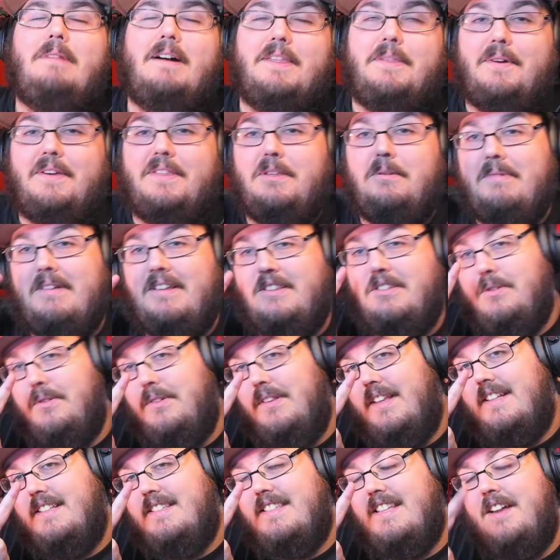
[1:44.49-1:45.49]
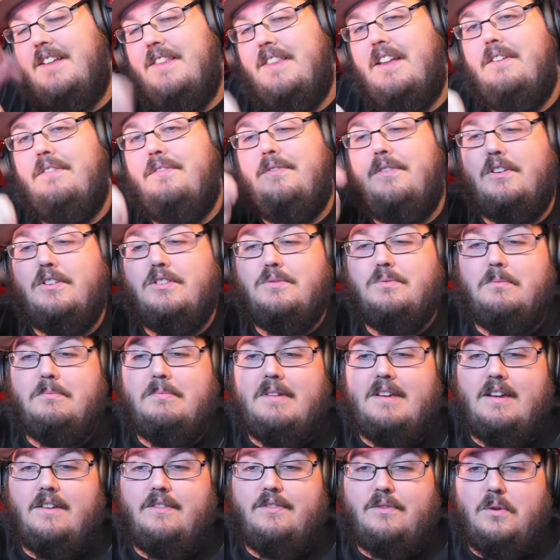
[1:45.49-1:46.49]
By the way, there'll be two links down there. First
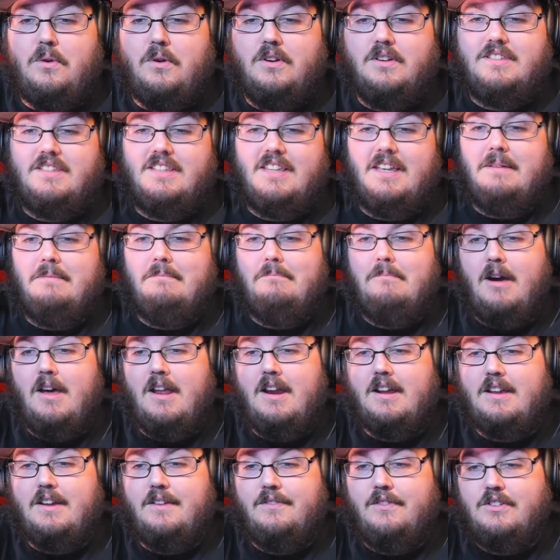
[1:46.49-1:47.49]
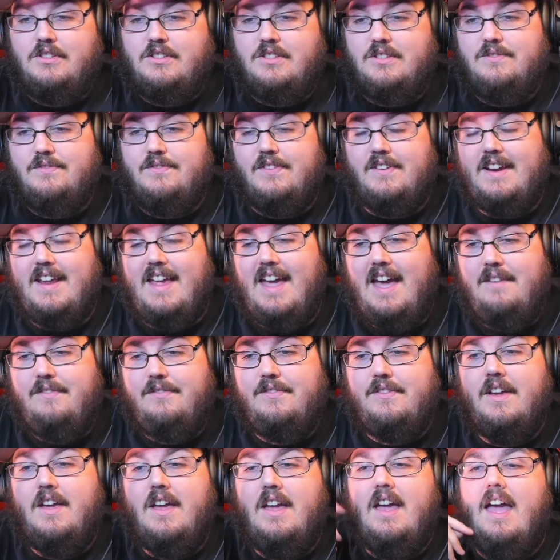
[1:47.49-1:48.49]
will be, of course, the Monika versus
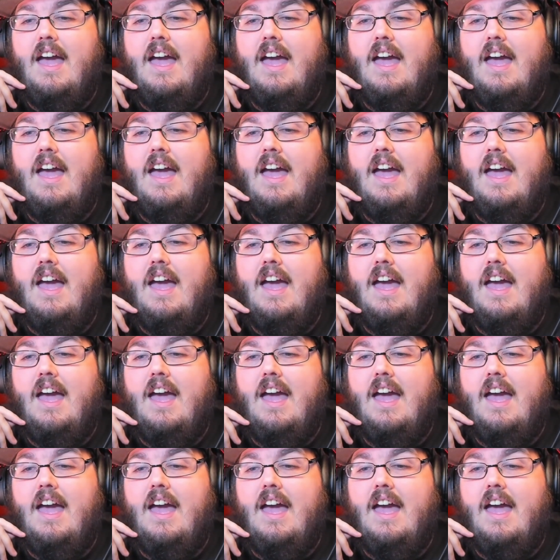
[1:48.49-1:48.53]
FNAF.